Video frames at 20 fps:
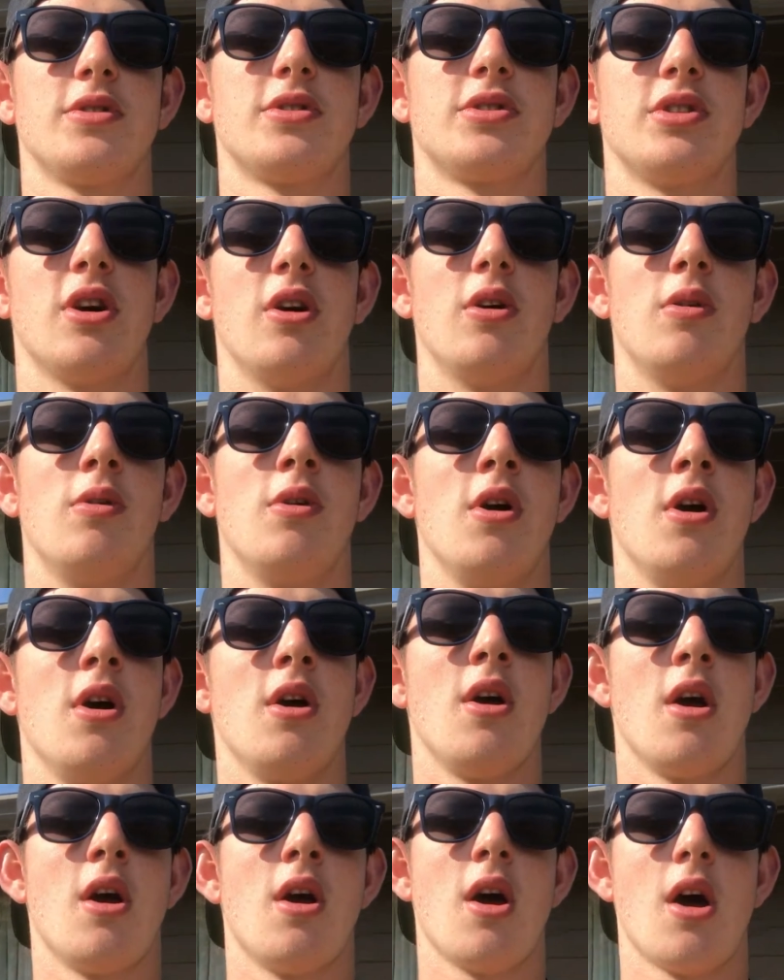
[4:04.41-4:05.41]
So
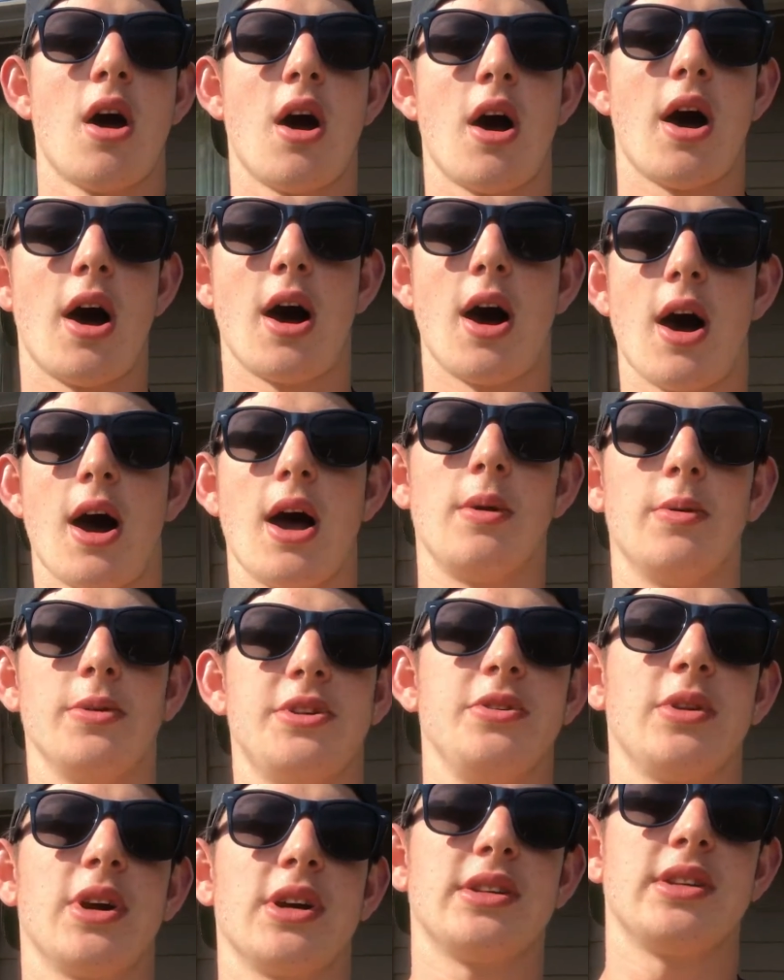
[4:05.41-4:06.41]
I will
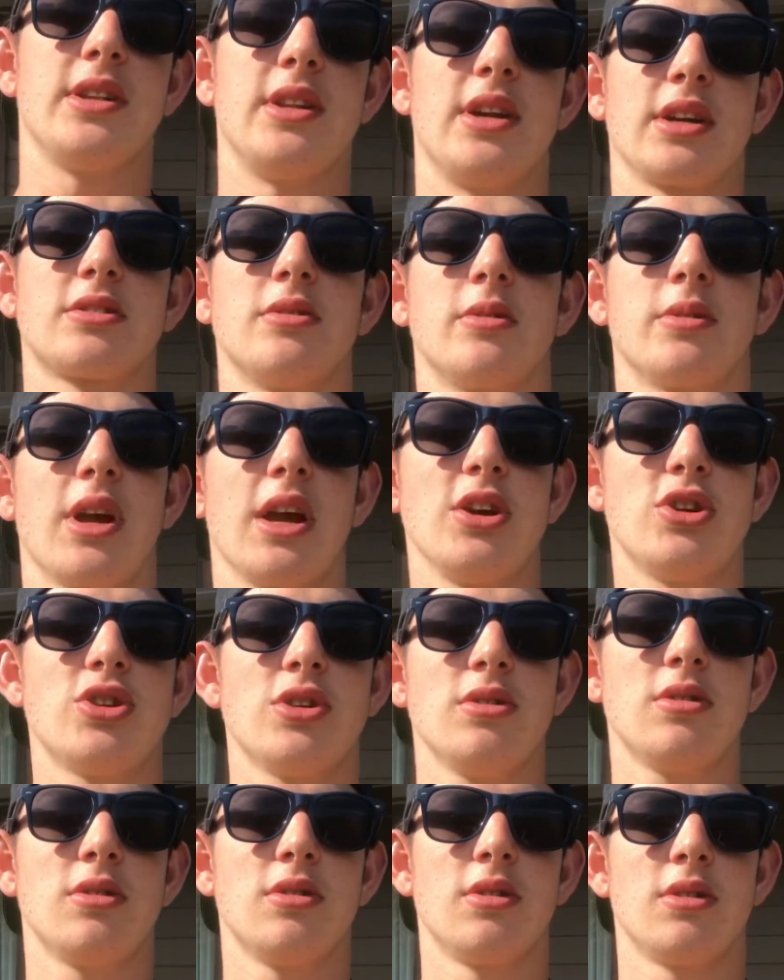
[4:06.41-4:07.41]
see you guys at the next
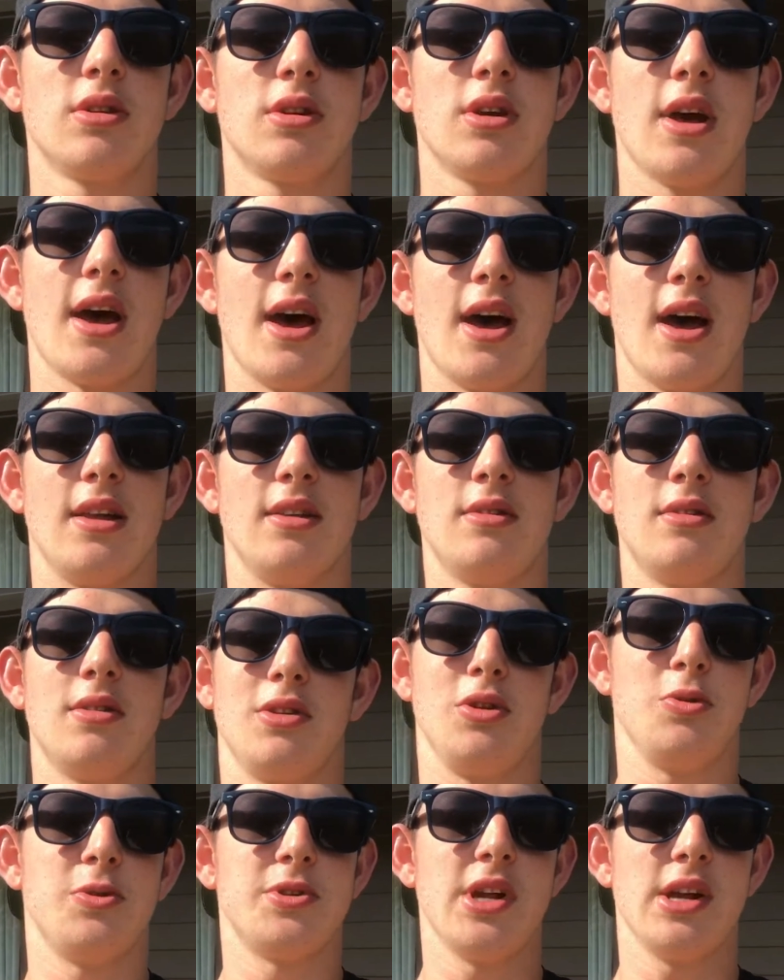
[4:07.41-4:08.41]
location and
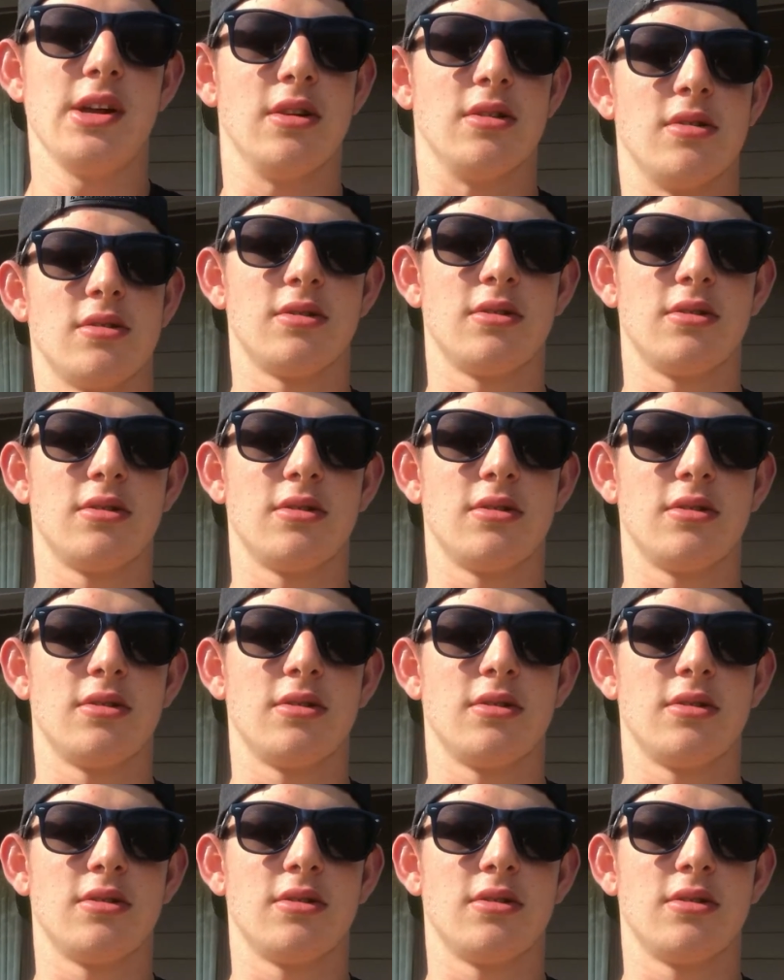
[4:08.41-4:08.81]
new state.